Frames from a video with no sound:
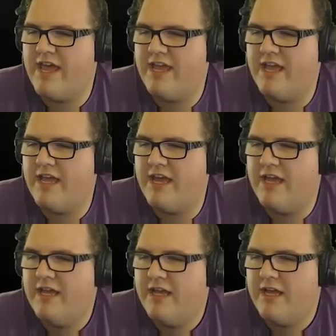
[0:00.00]
Yeah, yeah, yeah. Uh,
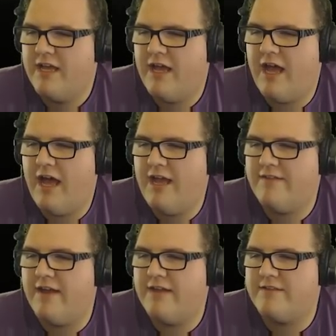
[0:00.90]
uh,
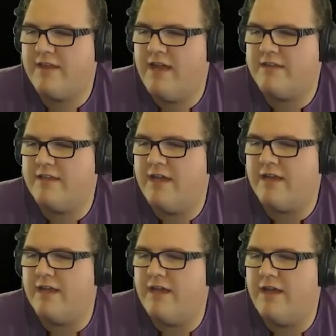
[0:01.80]
that, I don't
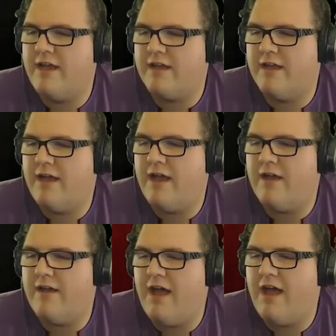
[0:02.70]
know what to uh,
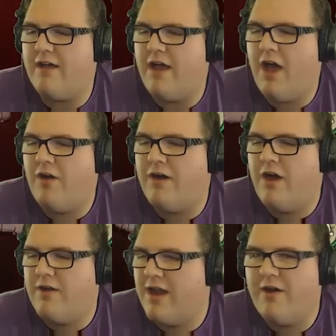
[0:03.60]
do. Oh,
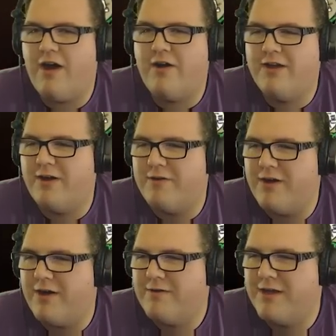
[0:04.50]
oh, oh no, oh no,
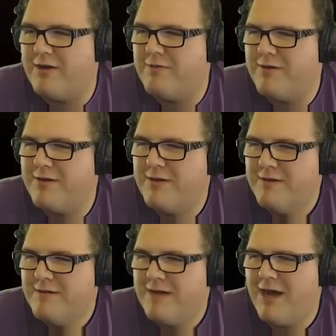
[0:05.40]
oh no.
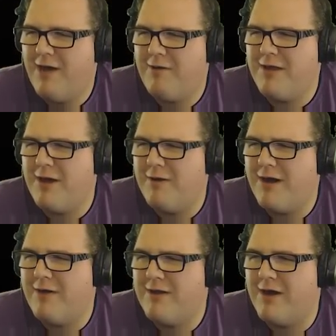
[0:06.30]
I know, I know. Oh no,
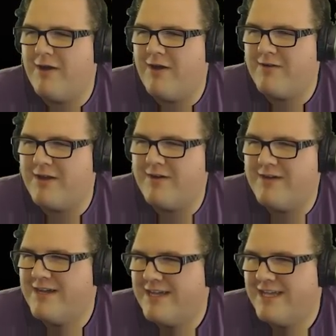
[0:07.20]
oh no, oh no. It's
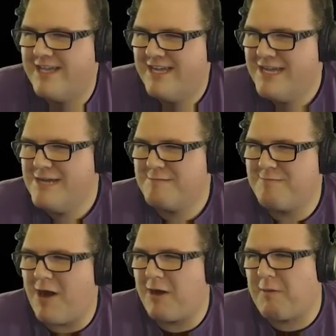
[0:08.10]
going terribly
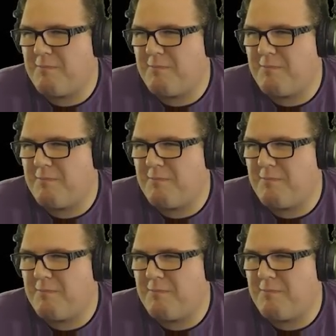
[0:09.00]
wrong.